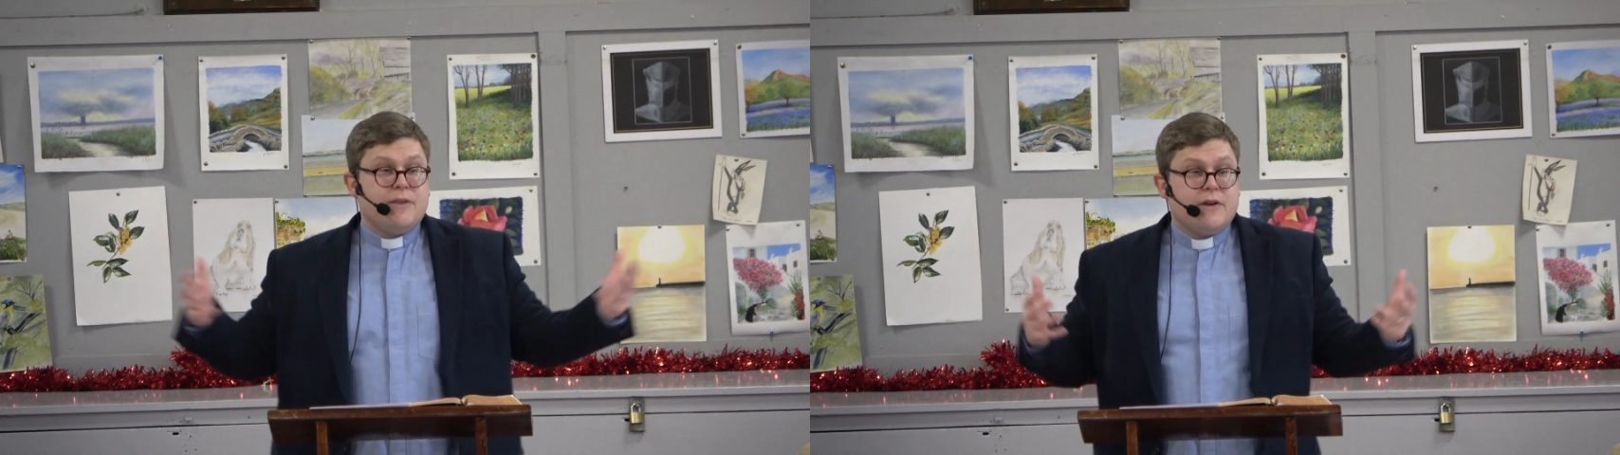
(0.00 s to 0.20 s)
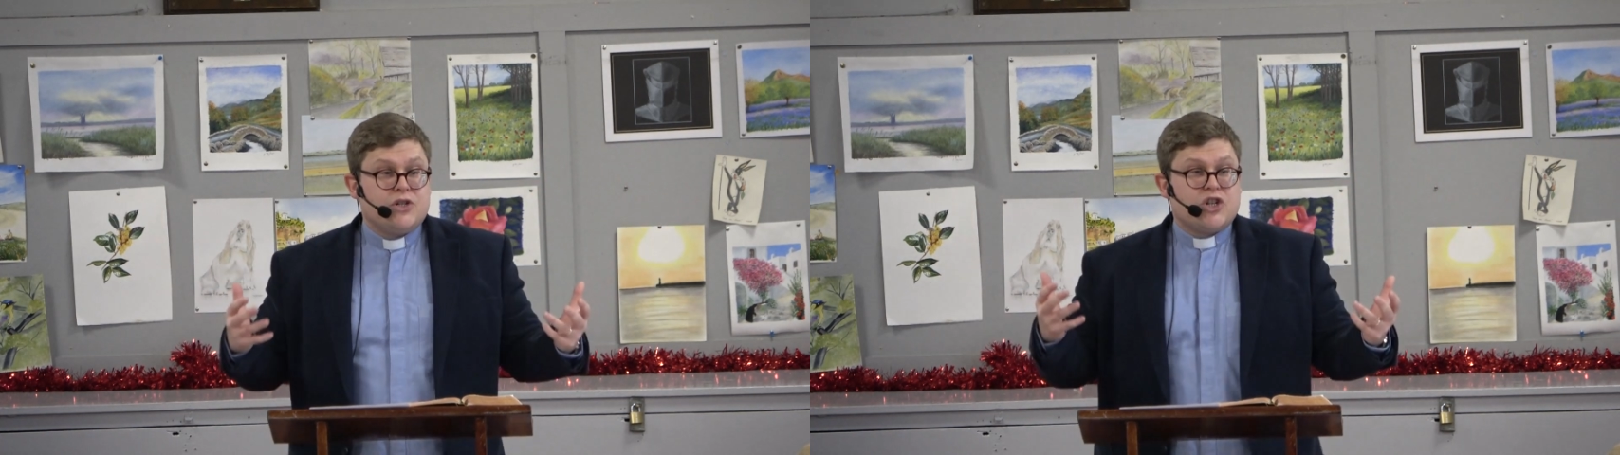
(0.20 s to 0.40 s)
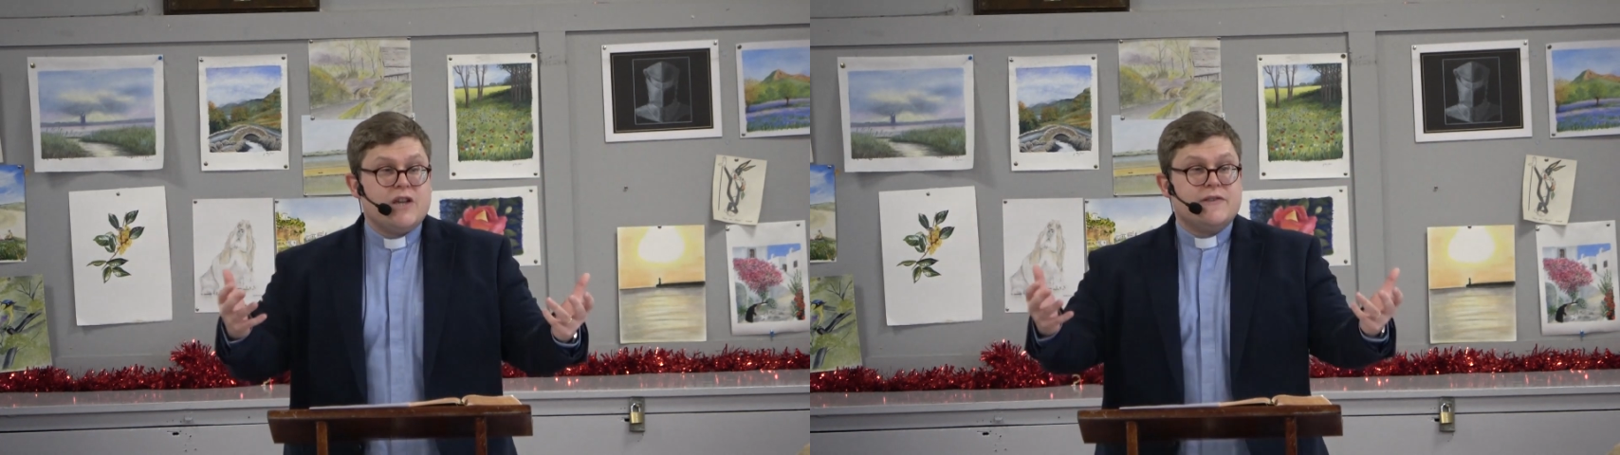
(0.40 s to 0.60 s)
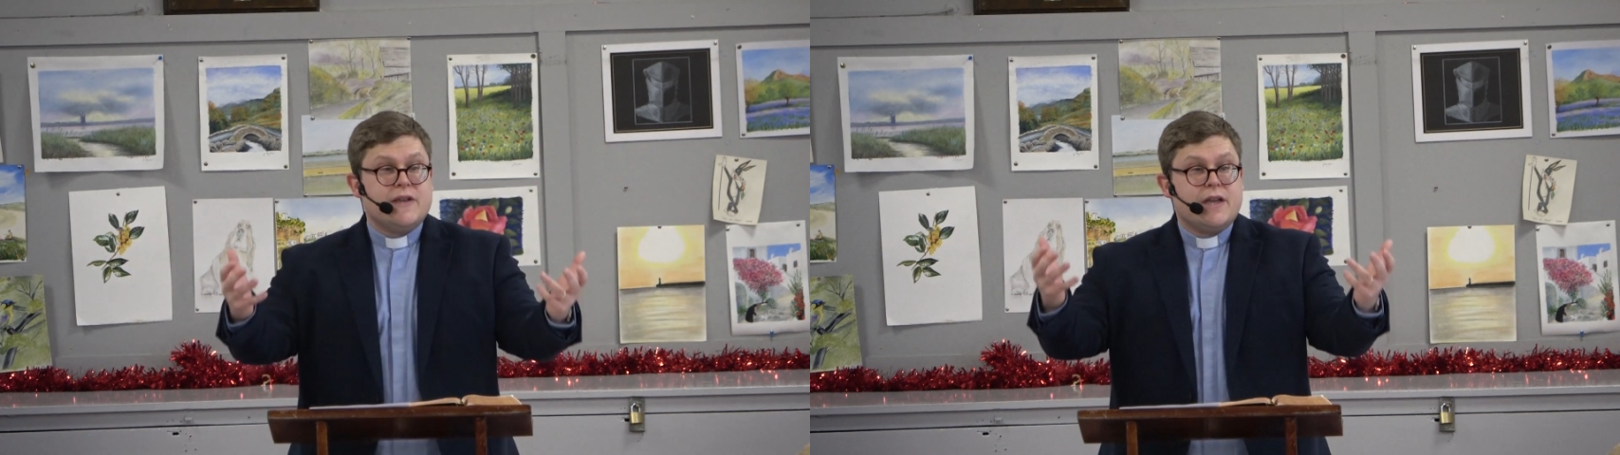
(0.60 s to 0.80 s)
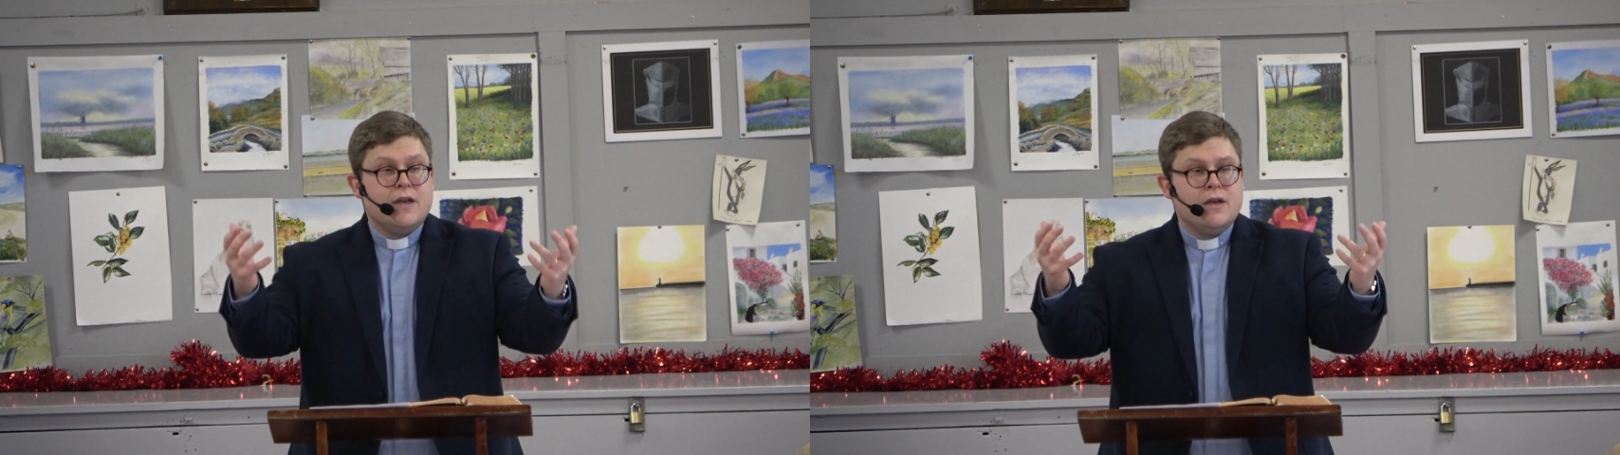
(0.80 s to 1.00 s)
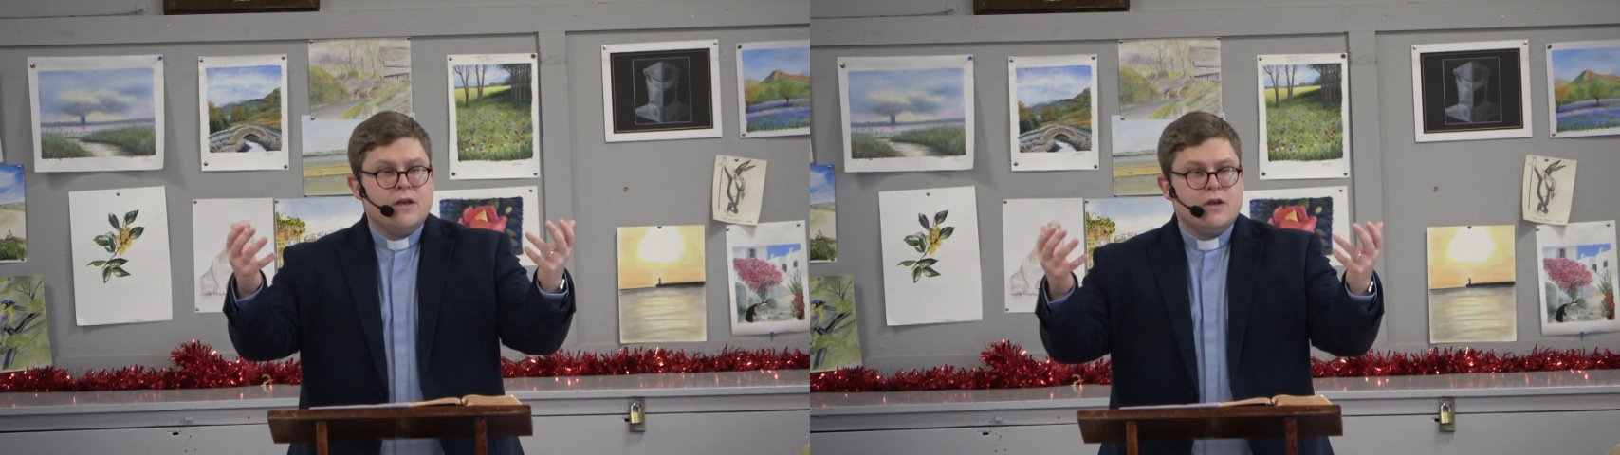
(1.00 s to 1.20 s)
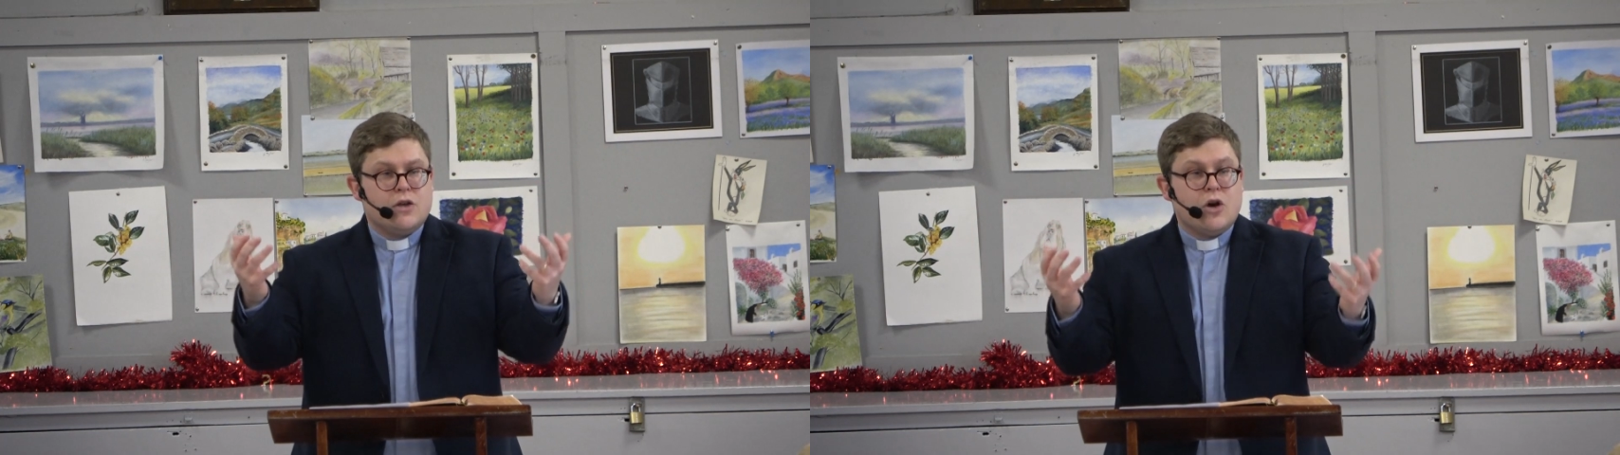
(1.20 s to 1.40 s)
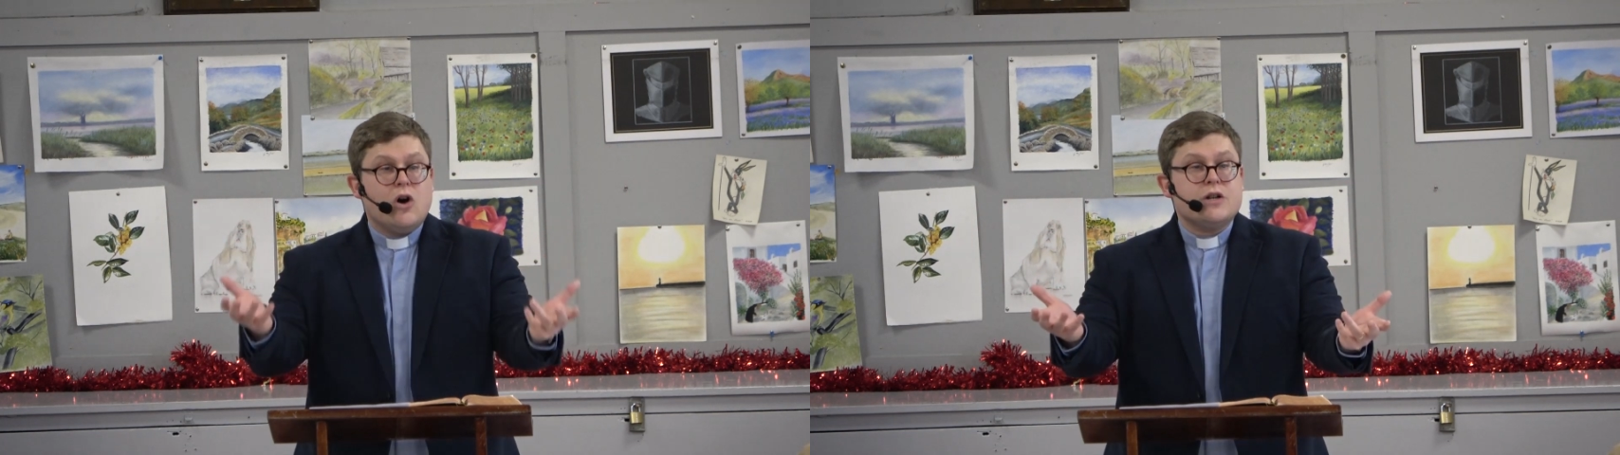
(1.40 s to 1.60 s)
They're chasing
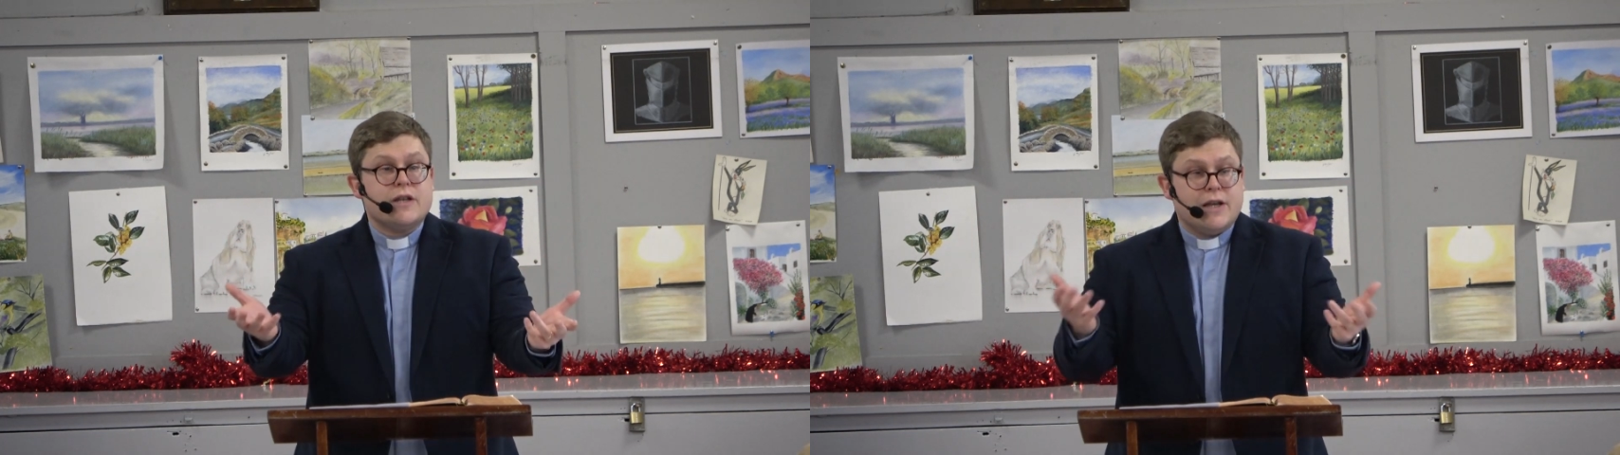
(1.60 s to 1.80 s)
God